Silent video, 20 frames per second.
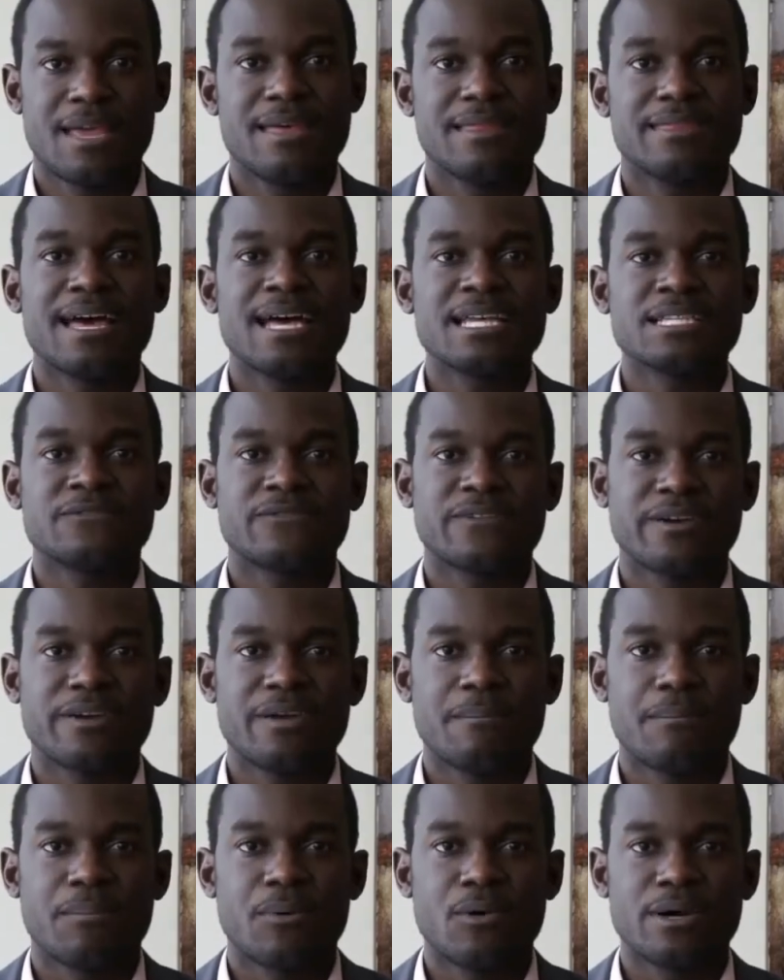That's very
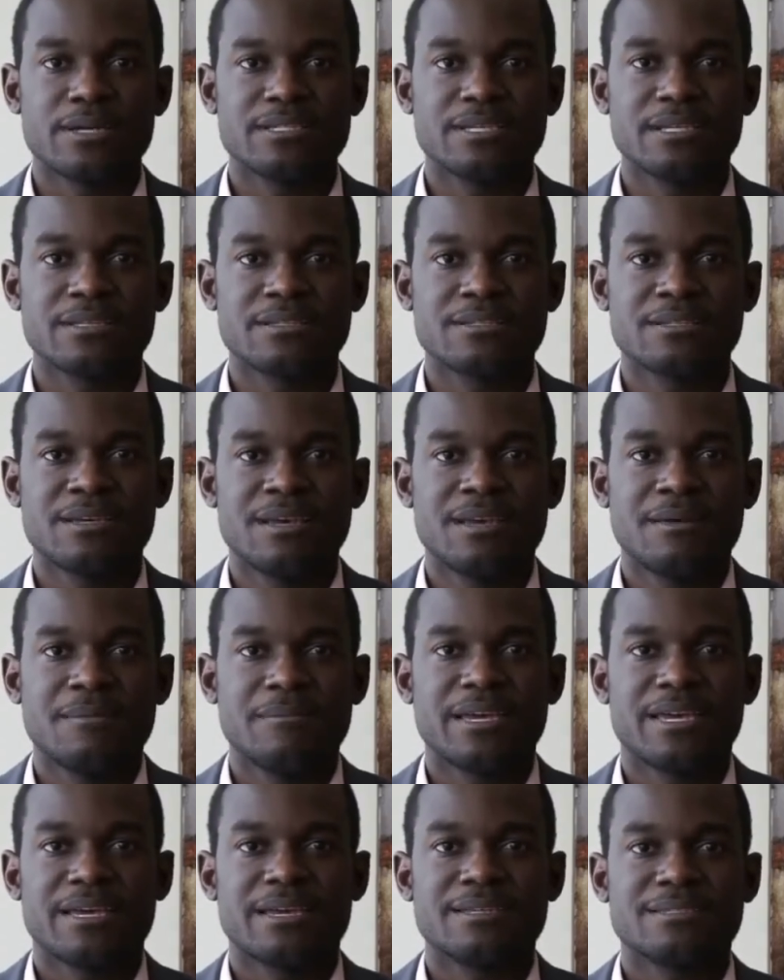important
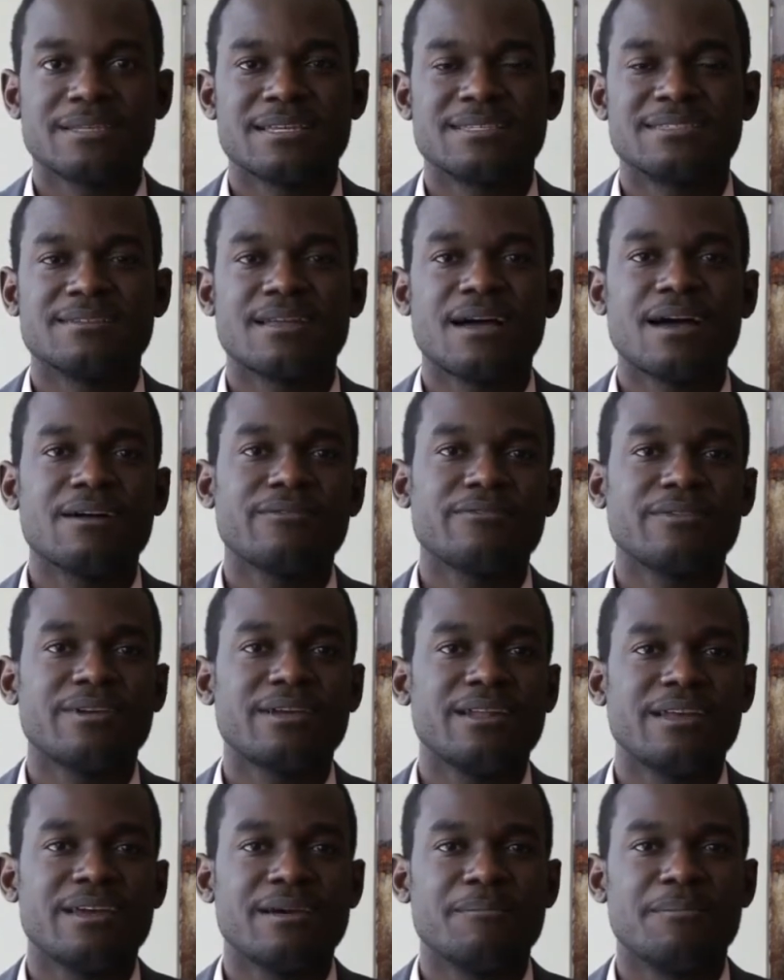because it's not
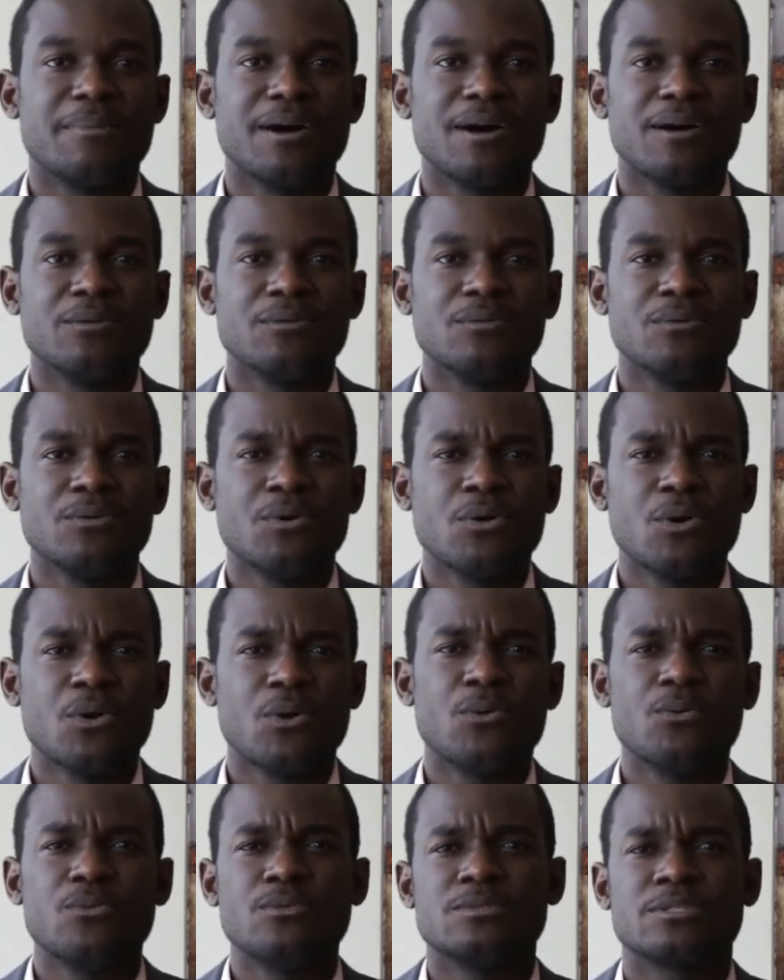really about
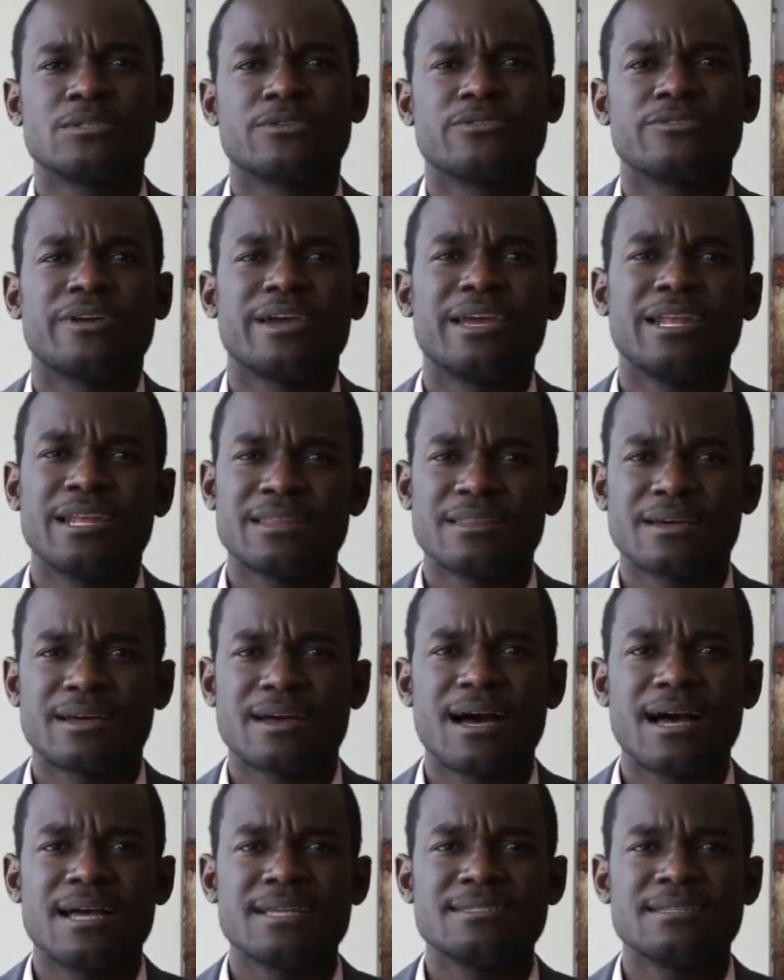who's creating the
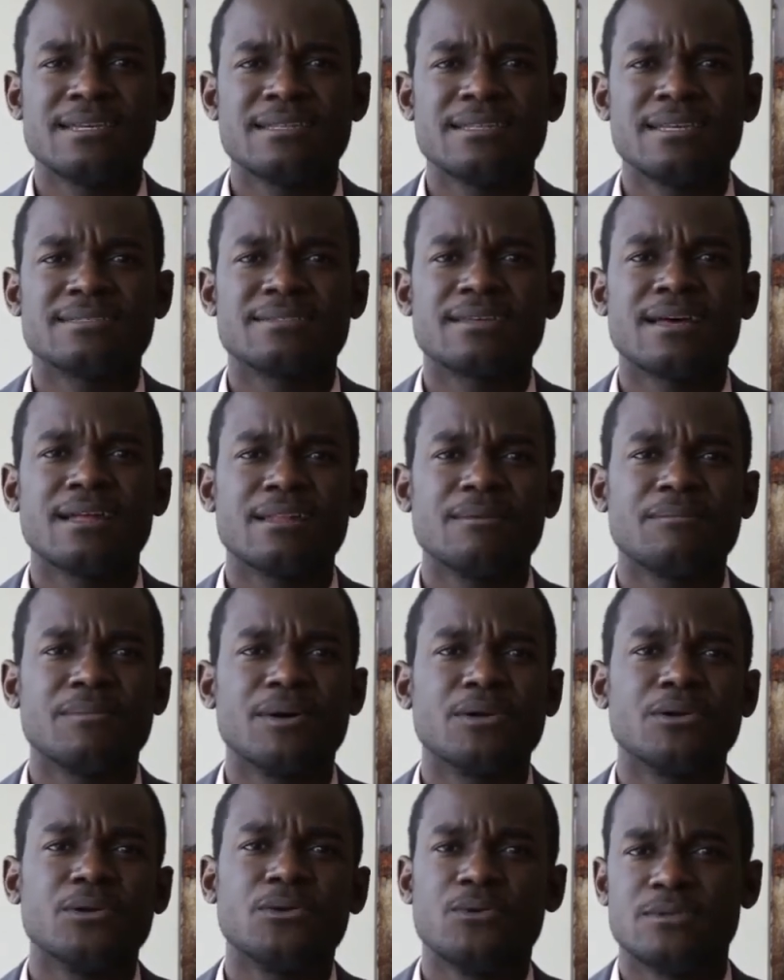content, it's all
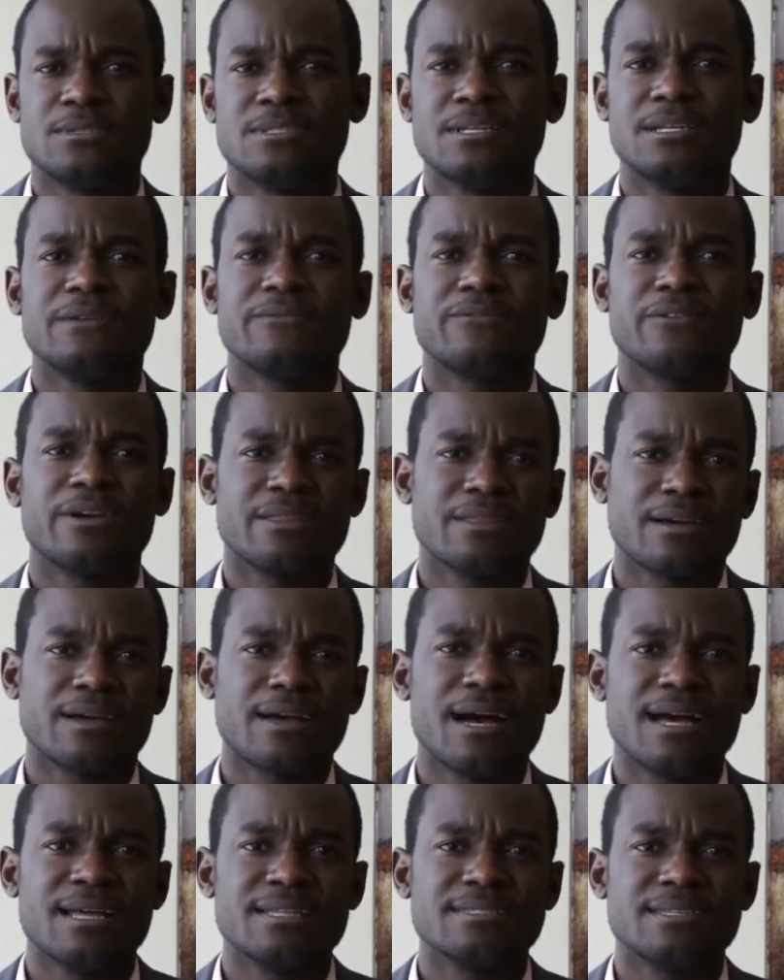about who's delivering the
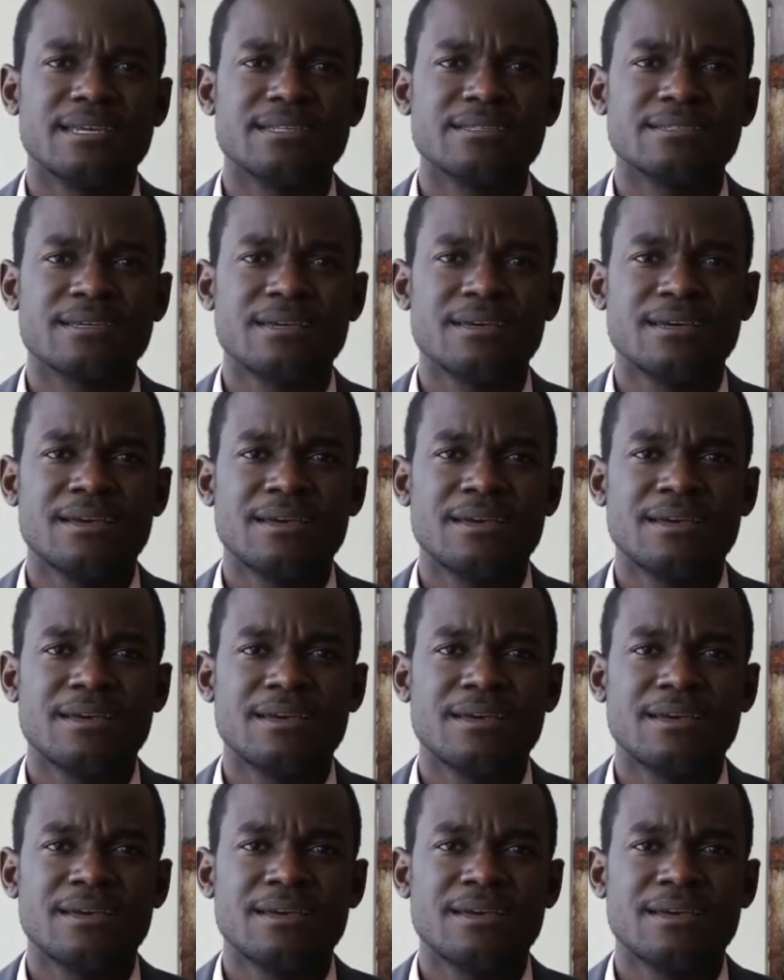content.